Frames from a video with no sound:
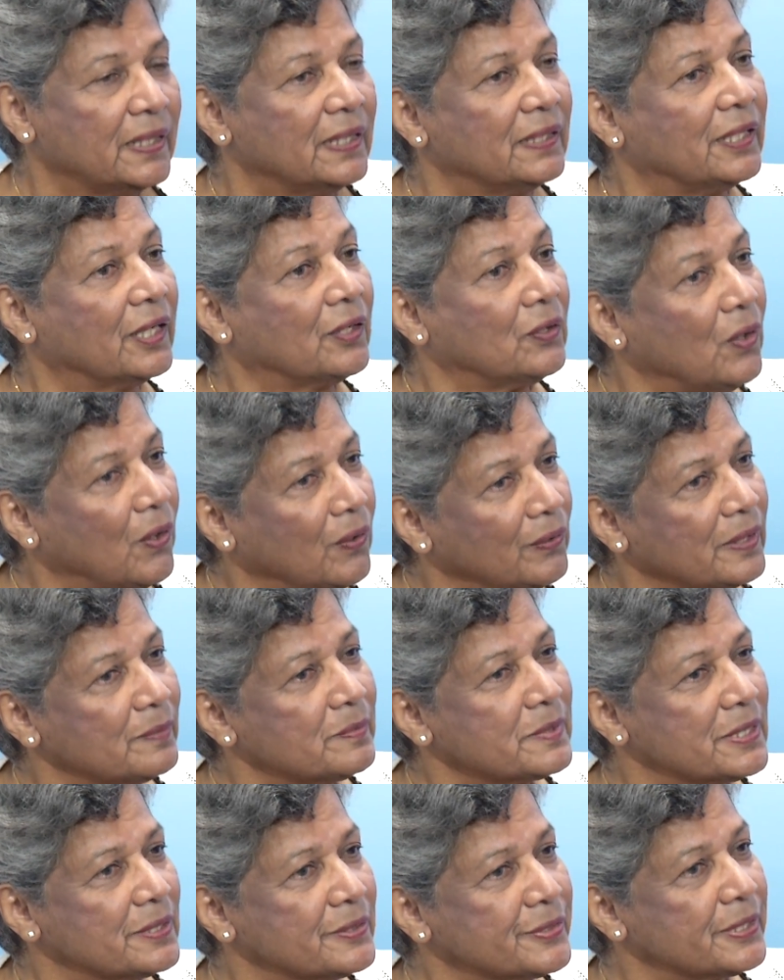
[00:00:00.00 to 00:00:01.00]
they call
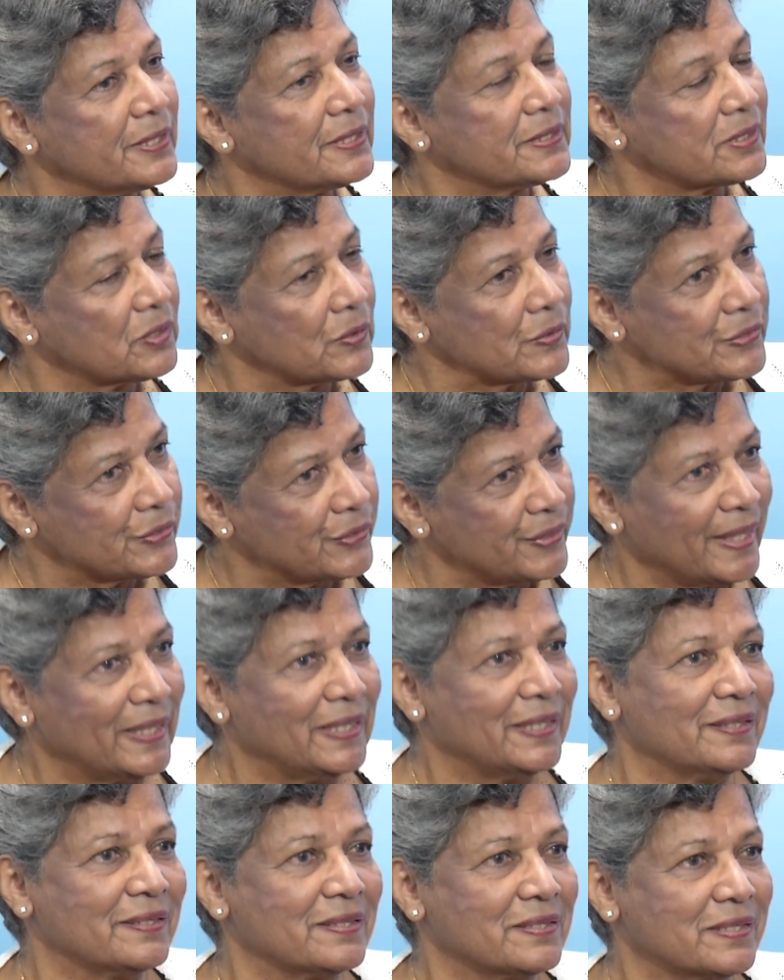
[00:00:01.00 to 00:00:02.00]
themselves as
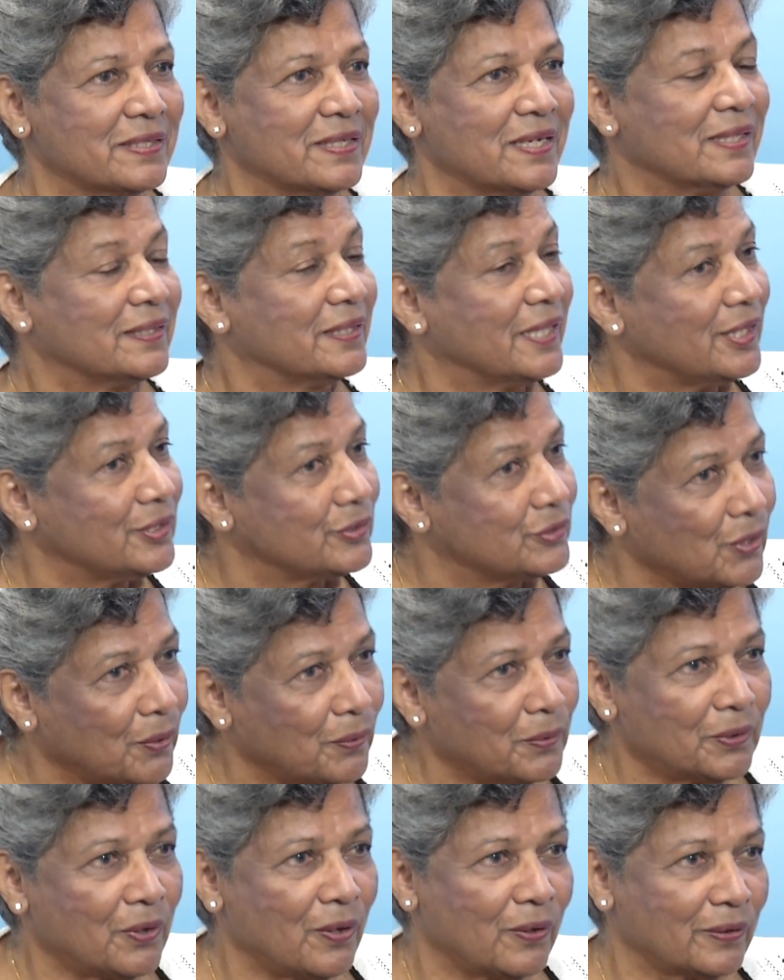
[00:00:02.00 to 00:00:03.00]
Australians. They
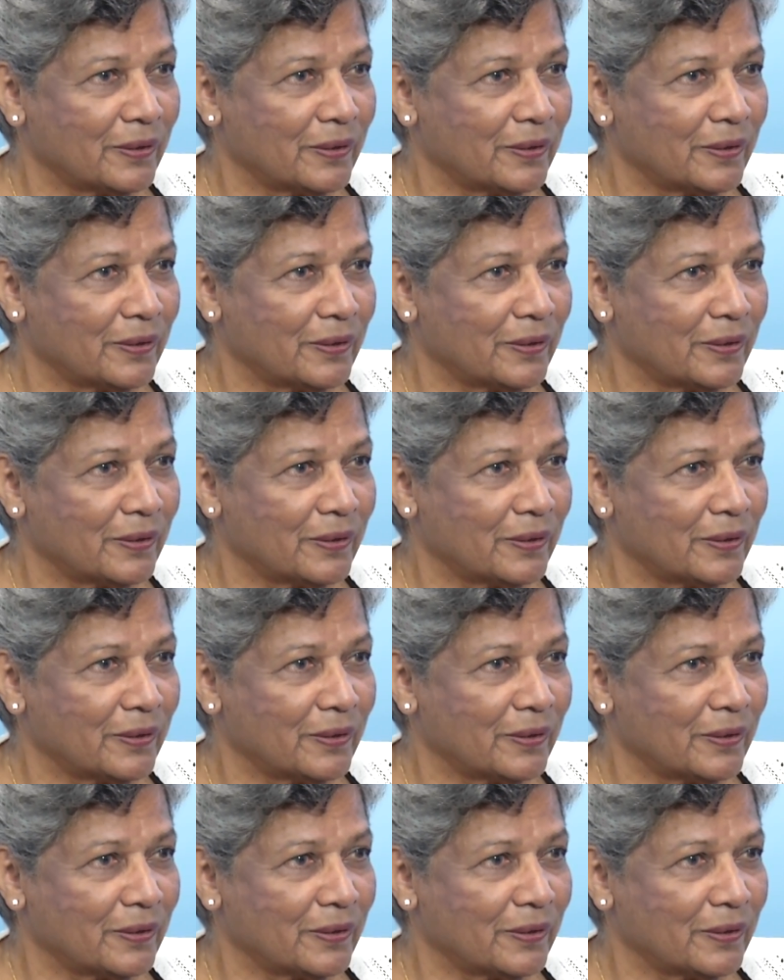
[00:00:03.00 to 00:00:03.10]
don't call